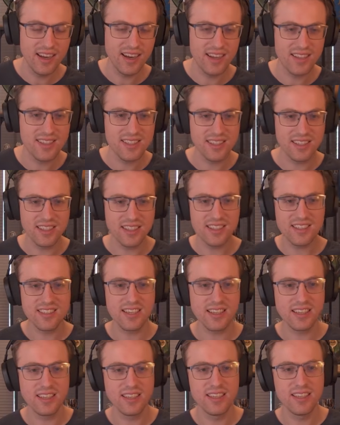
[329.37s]
It's not
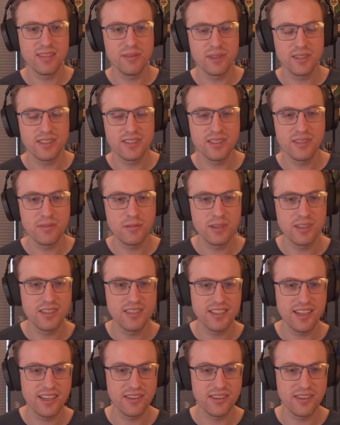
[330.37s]
exactly what you want.